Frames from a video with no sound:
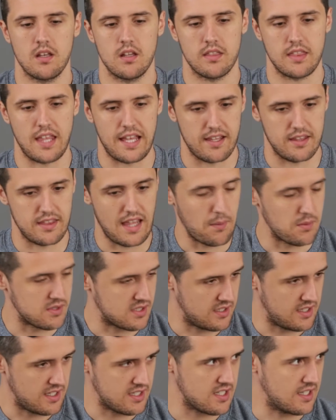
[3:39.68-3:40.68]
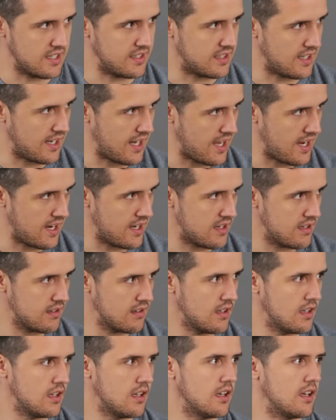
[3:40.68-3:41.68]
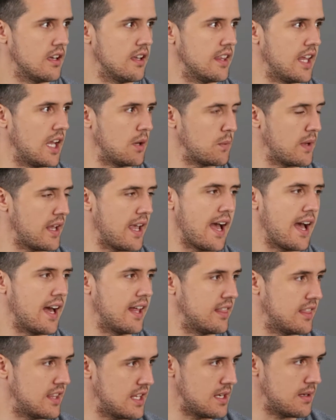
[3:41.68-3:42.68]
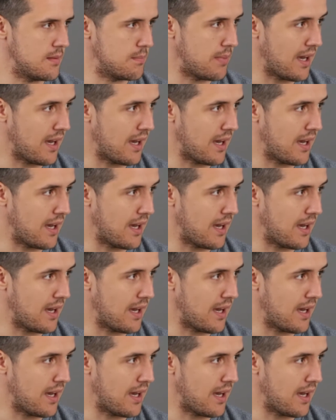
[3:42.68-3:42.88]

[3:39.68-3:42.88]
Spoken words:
That was initially delayed, and then we had the